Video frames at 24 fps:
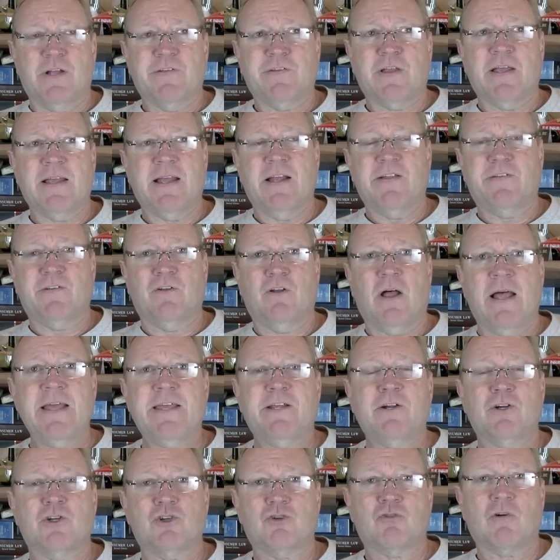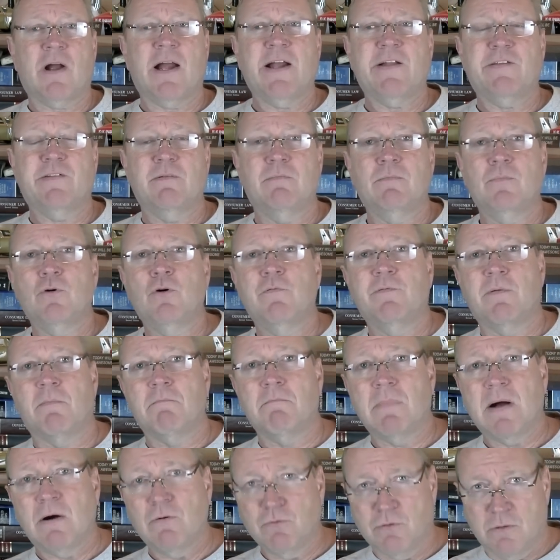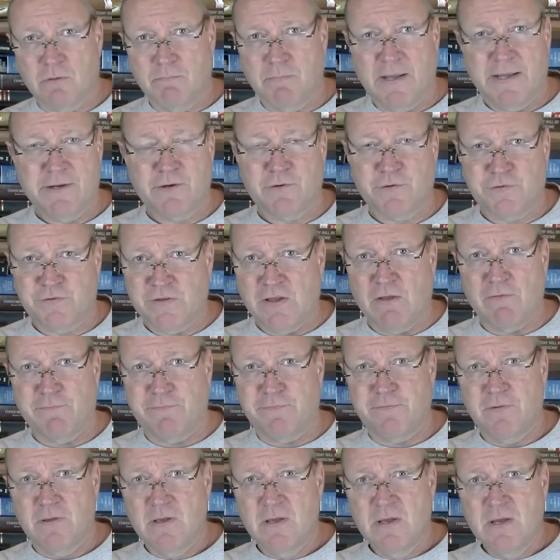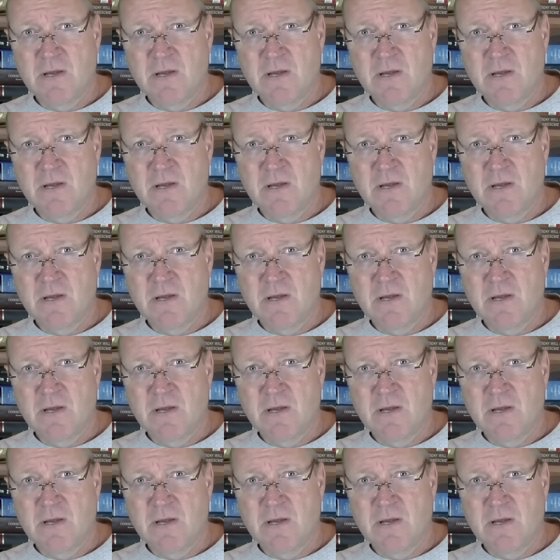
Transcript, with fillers: It's like, it's like you're trying to move a mountain by yourself